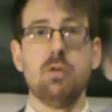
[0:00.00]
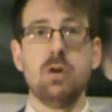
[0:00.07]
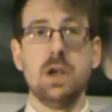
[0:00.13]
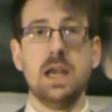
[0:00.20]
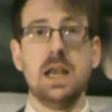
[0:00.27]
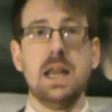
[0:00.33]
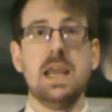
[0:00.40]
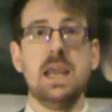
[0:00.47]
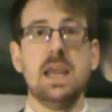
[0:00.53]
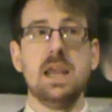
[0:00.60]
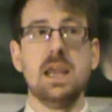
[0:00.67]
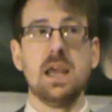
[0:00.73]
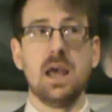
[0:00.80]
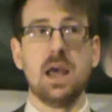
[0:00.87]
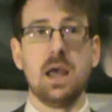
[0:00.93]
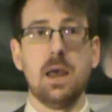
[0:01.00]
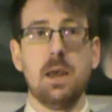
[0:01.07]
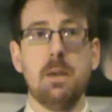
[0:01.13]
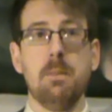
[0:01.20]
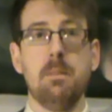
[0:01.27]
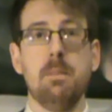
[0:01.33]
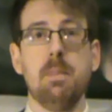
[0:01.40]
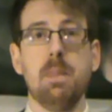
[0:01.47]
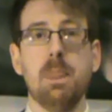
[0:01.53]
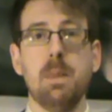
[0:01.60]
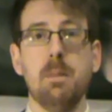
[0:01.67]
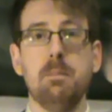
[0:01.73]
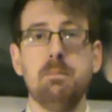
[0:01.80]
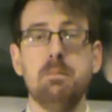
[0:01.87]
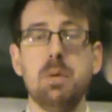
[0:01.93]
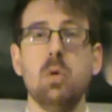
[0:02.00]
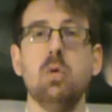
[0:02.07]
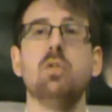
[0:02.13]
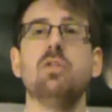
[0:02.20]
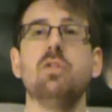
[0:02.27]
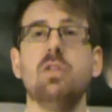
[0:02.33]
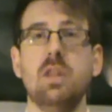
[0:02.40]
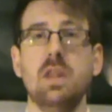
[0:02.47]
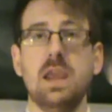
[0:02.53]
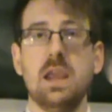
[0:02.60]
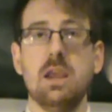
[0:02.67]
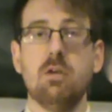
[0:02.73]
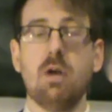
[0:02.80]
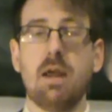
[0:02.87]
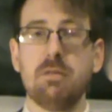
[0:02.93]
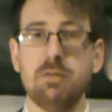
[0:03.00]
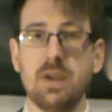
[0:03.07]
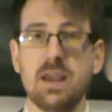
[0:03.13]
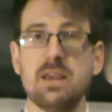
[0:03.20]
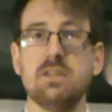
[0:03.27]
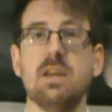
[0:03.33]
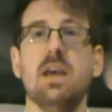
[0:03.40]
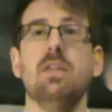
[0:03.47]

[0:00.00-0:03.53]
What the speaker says: really boost the graphics